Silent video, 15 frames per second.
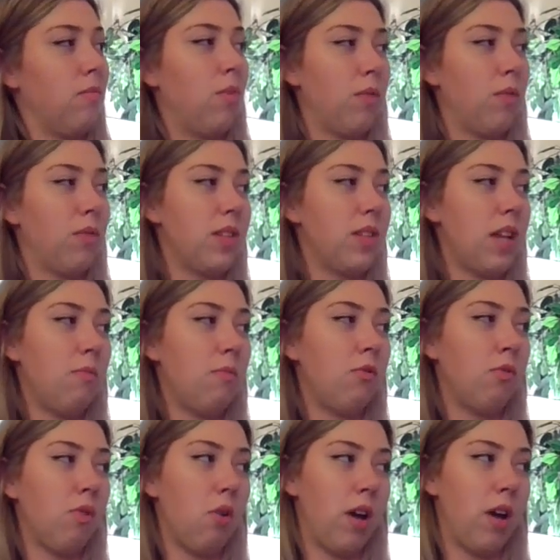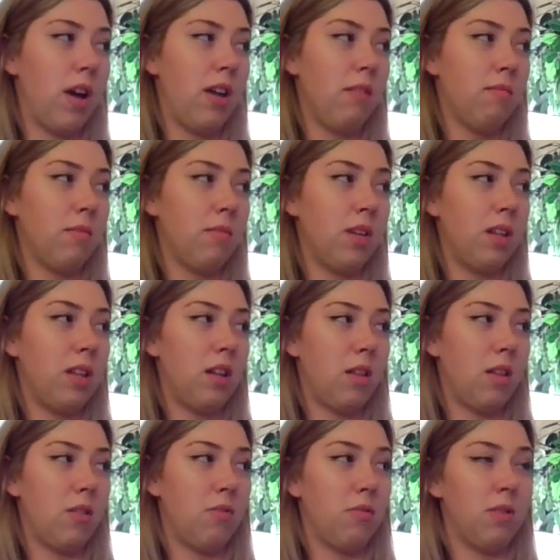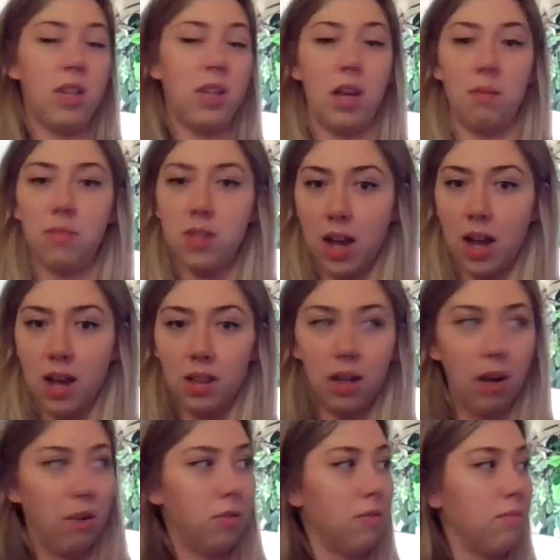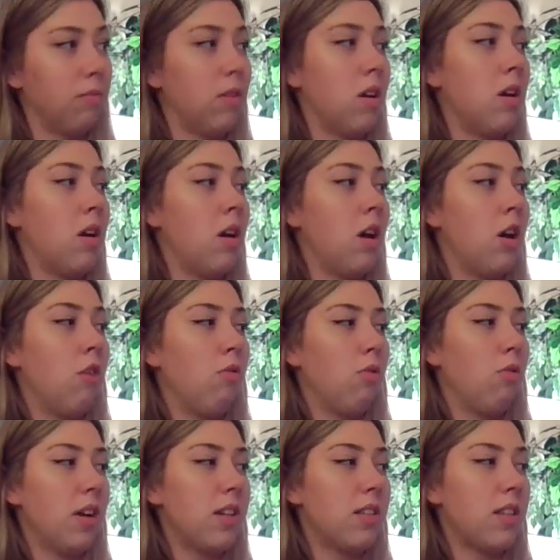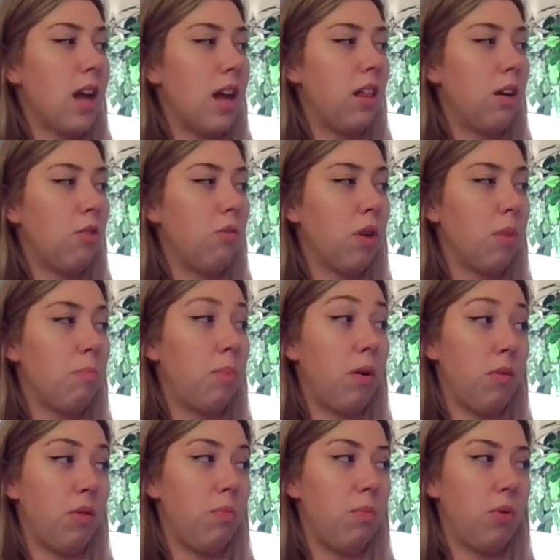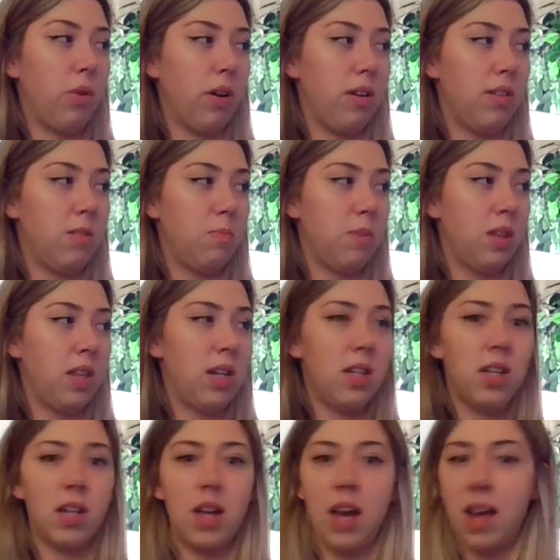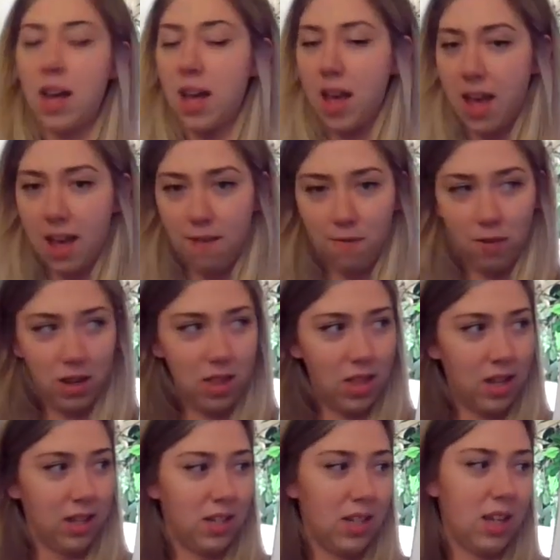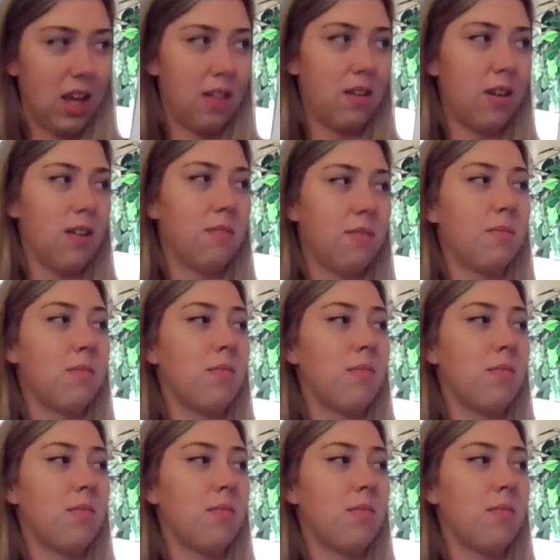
One was named Roy and the other was named Silo. Roy and Silo were both boys, but they did everything together.